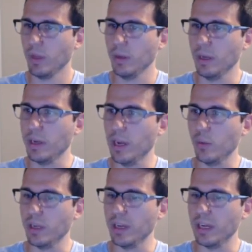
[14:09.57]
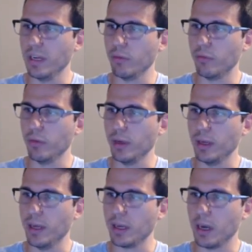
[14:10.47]
And now we have
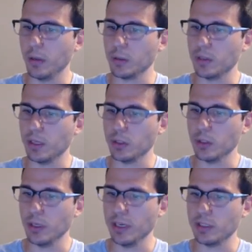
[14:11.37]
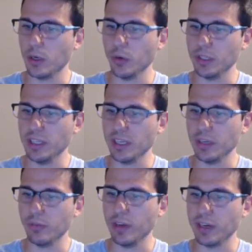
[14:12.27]
a color selector, and it's already taken
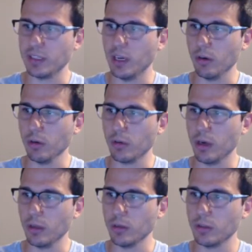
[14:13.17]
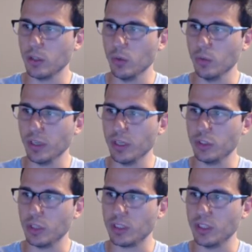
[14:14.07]
effect, our color. So we can
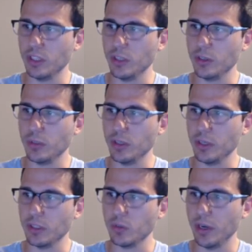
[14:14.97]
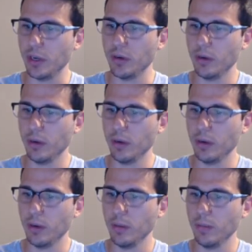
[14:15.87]
adjust it here to be nice red,
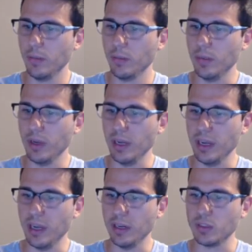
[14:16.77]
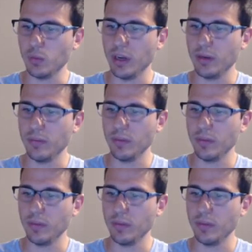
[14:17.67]
and it's red.